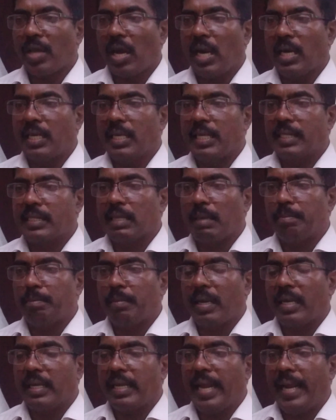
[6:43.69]
On
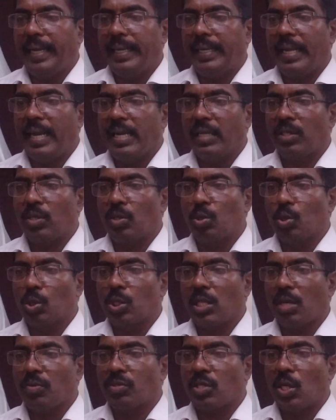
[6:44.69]
December 18,
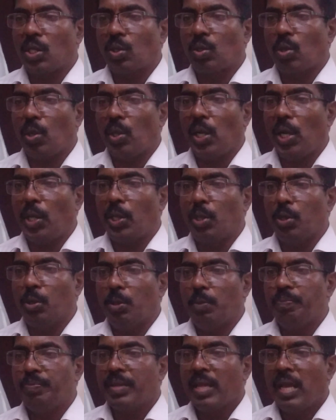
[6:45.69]

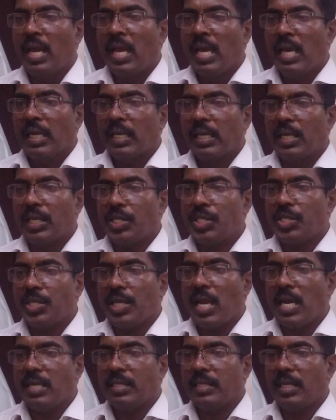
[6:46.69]
2022,
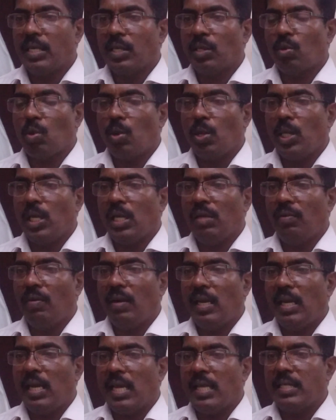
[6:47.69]
Christians in 20
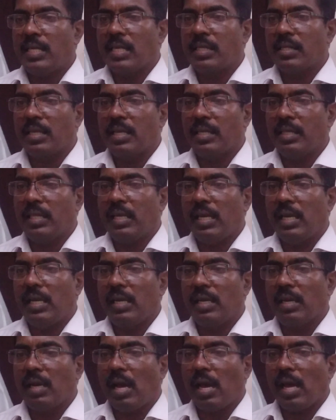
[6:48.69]
villages in
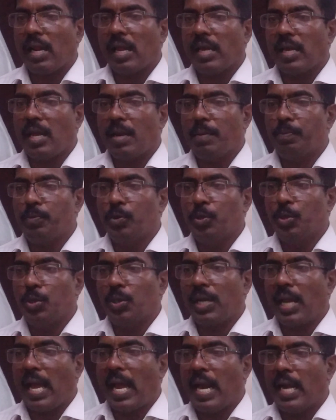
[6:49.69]
the
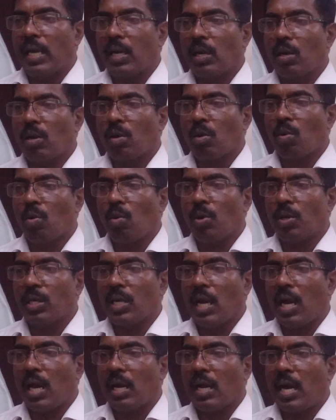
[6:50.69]
Narayanpur and
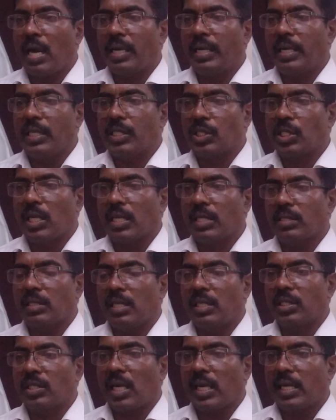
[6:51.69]
Kondagaon
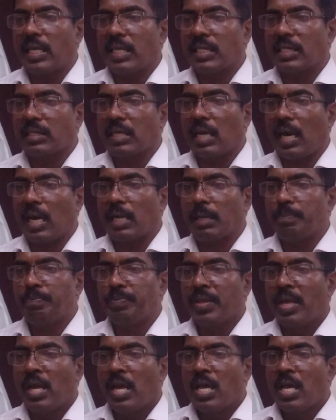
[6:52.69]
districts in Chhattisgarh
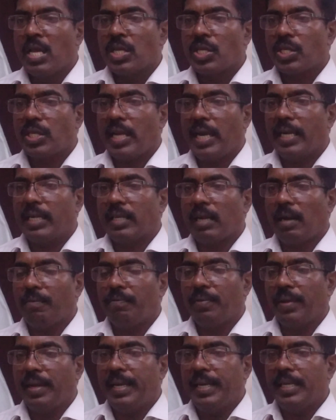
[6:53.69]
state
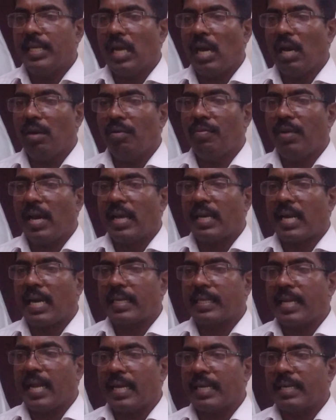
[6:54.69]
of India were
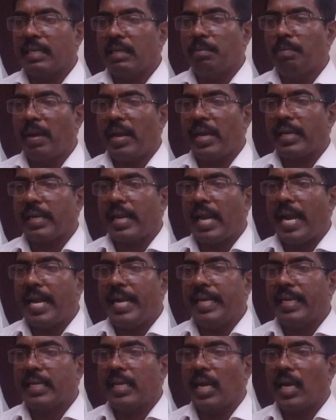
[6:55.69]
attacked by
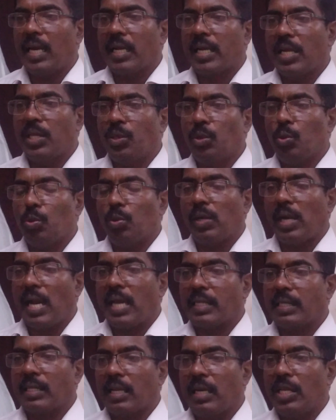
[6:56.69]
radical Hindu
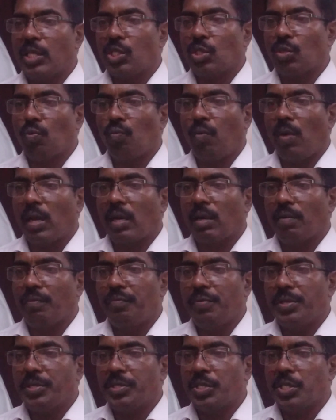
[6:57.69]
nationalists for
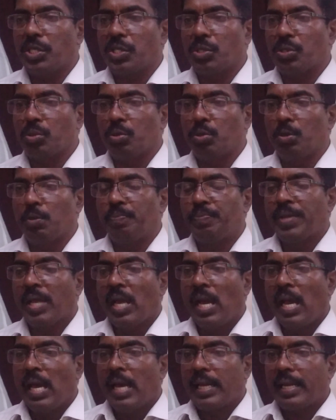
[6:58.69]
refusing to
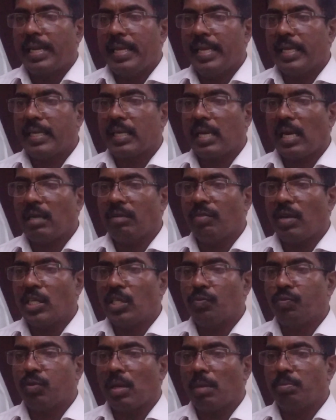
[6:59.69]

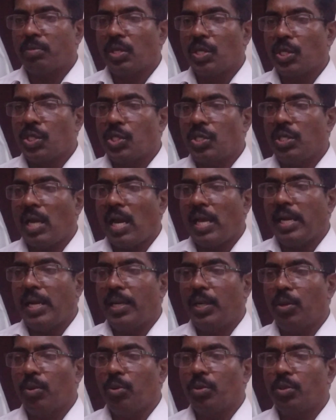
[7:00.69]
reconvert from Christianity